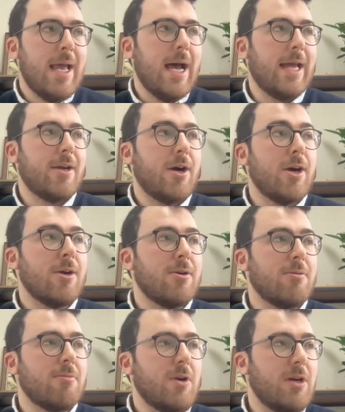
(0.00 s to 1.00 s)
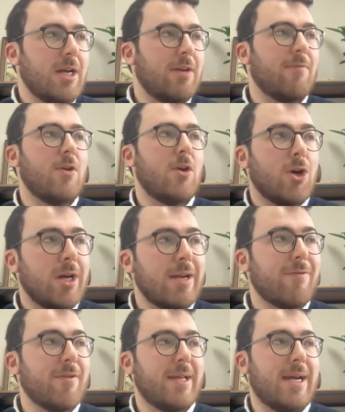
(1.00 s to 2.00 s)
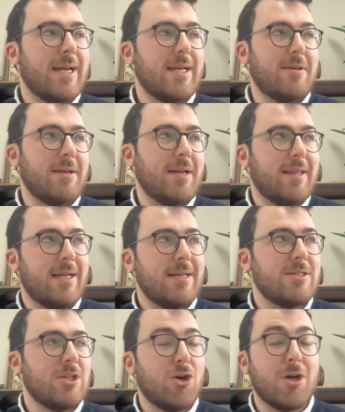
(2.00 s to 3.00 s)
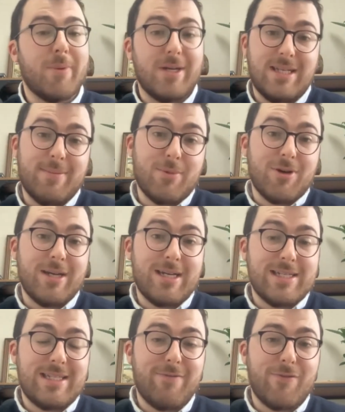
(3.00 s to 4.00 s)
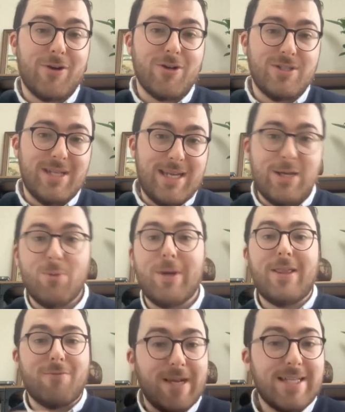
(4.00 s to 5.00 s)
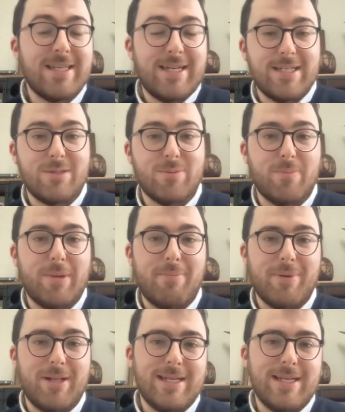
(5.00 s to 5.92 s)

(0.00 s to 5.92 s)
And our kind of learning for that, and that to talk about democratic safeguards in a way that resonates with people,